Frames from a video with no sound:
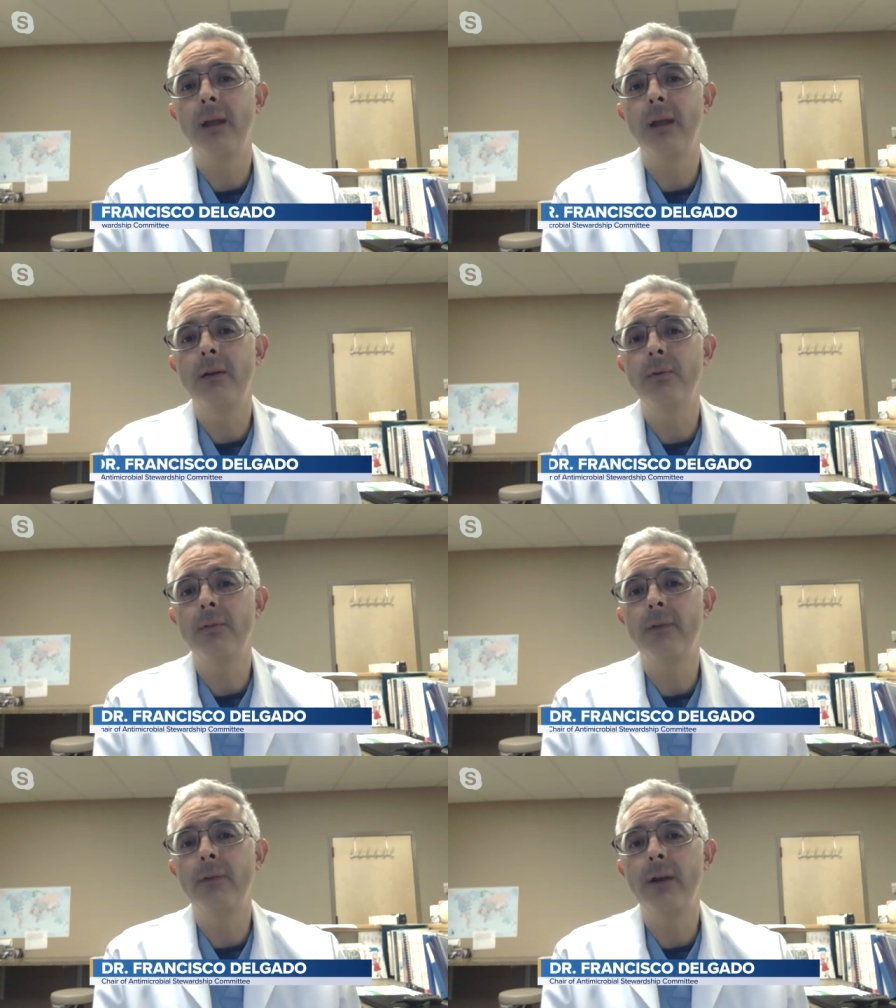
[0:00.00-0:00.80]
same
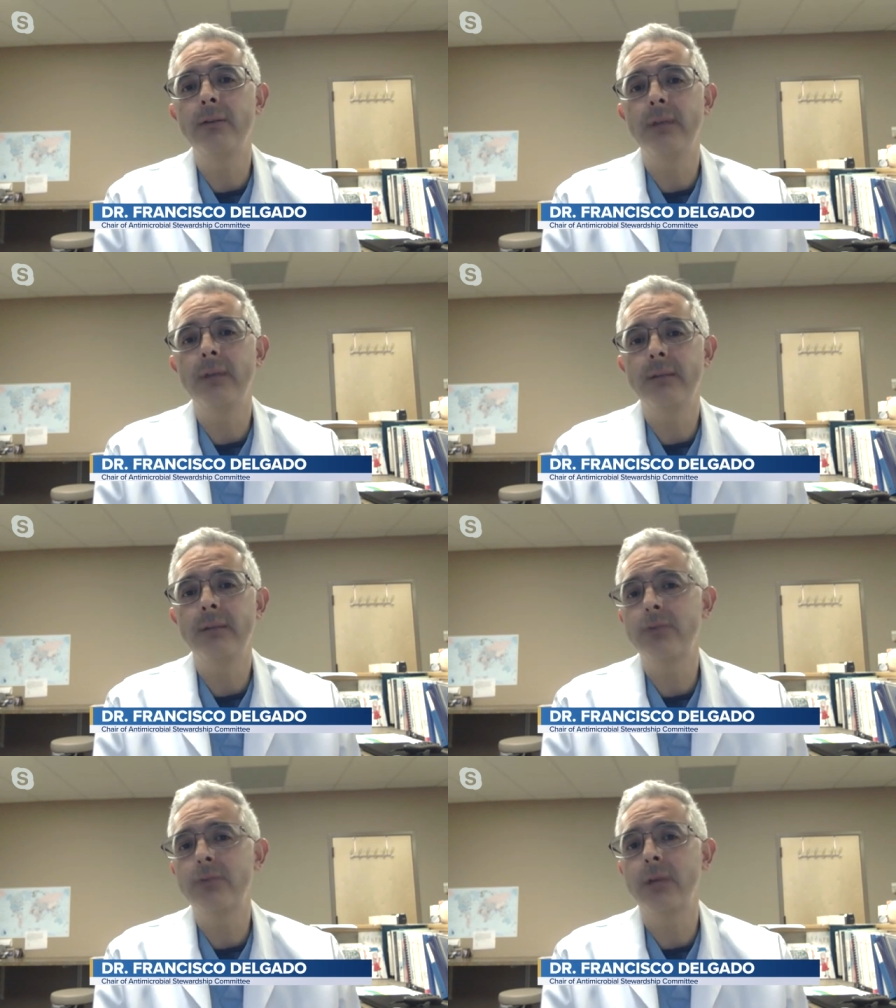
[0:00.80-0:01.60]
scenario with a virus
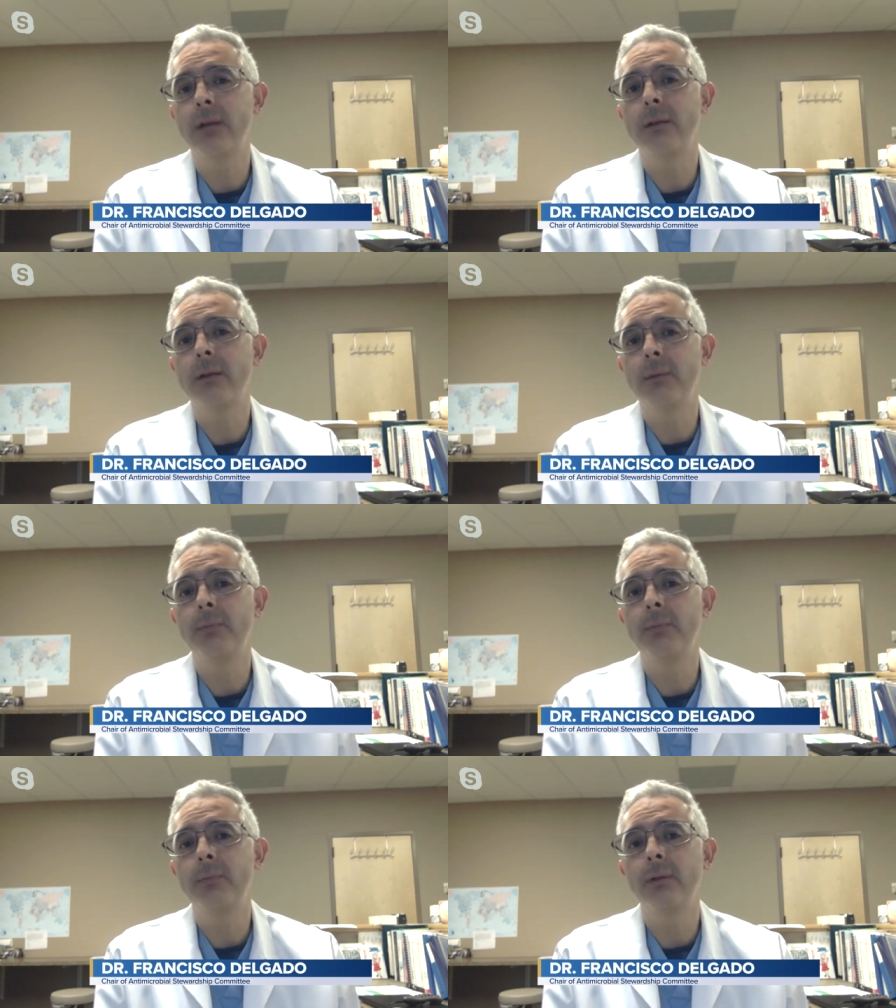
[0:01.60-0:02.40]
that is actually
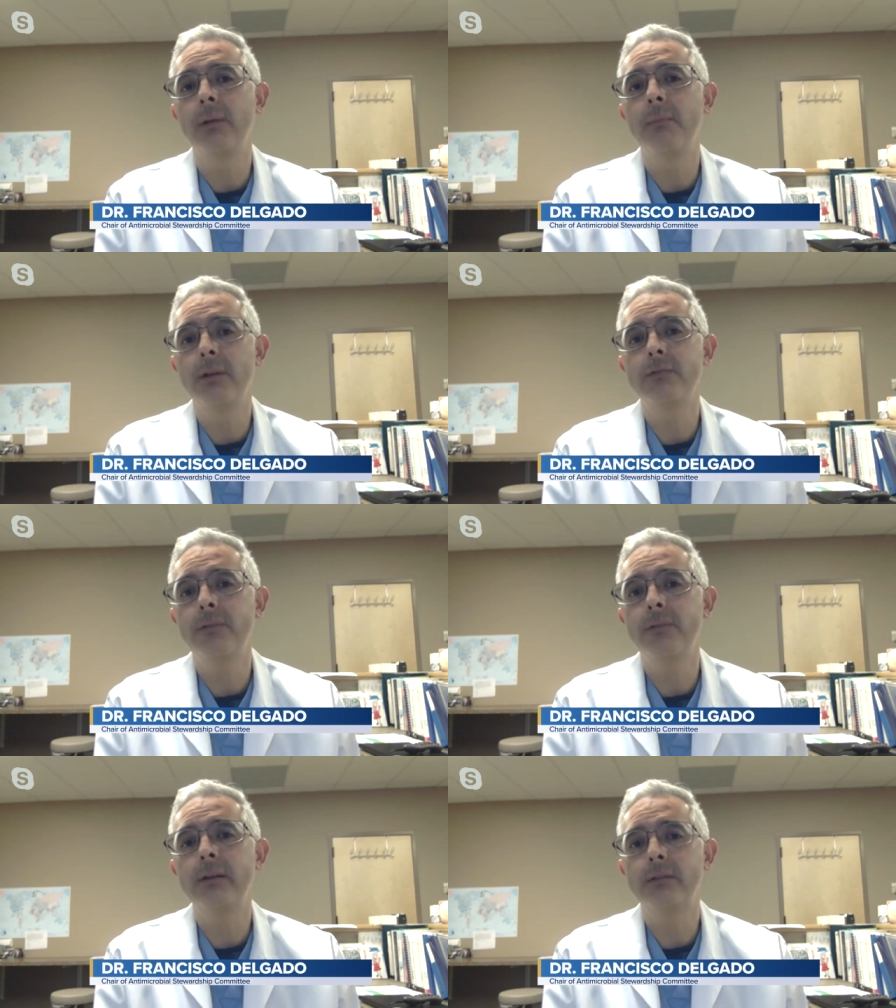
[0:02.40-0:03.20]
killing people in a
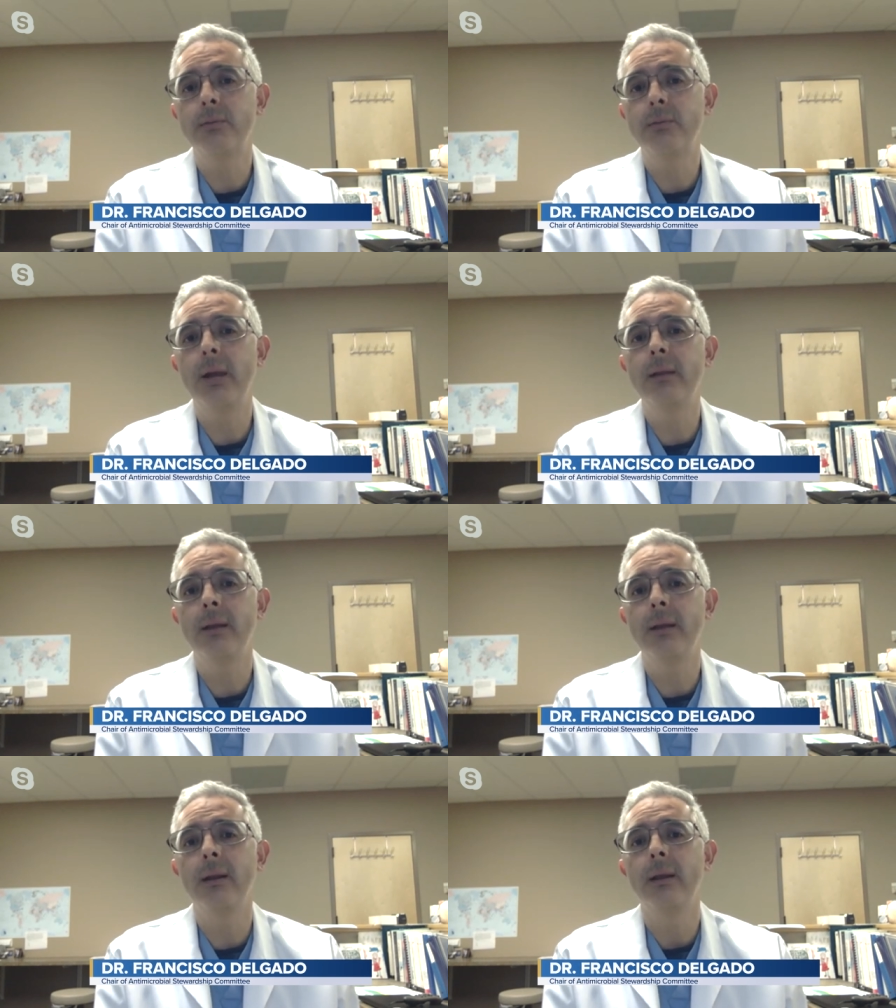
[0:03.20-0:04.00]
much faster
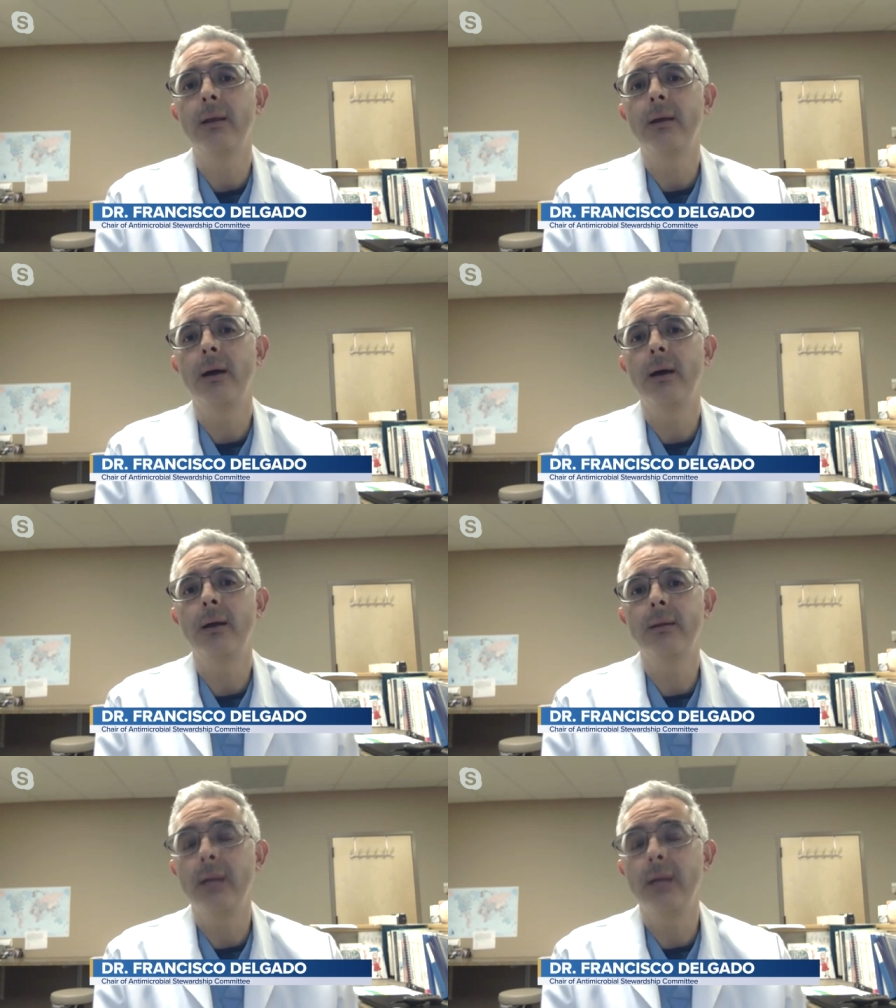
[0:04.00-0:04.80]
way than
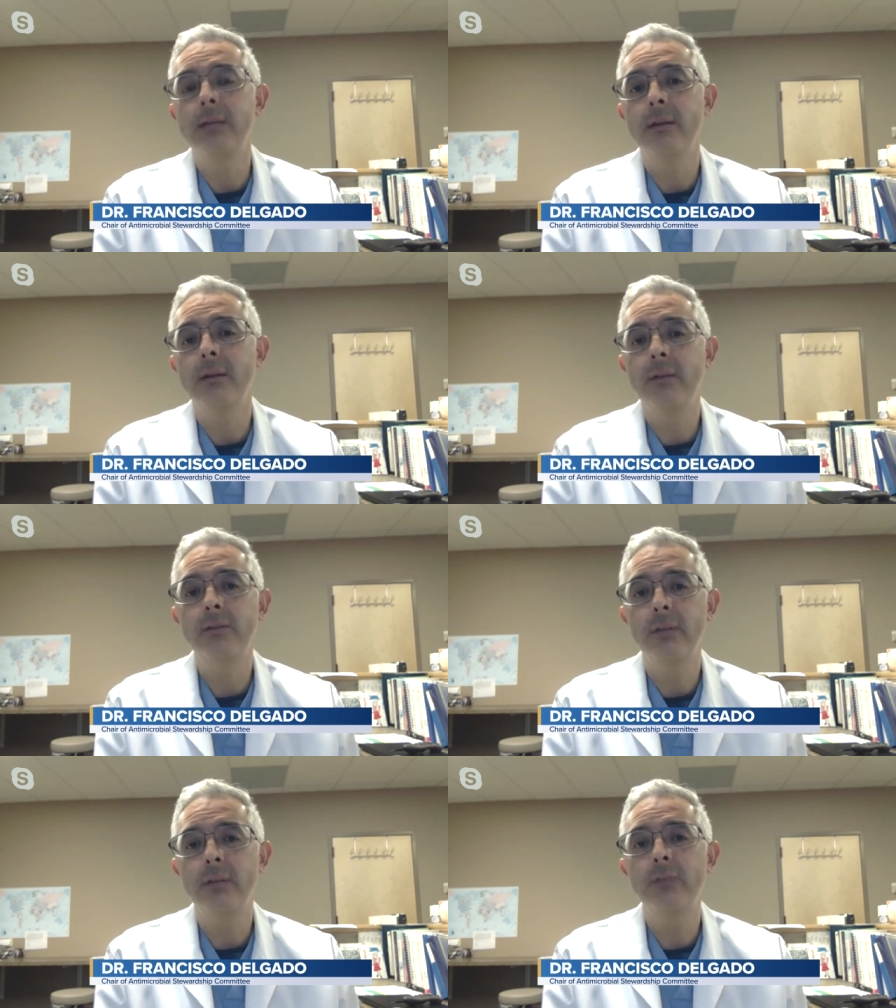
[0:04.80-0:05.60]
uh, than HIV.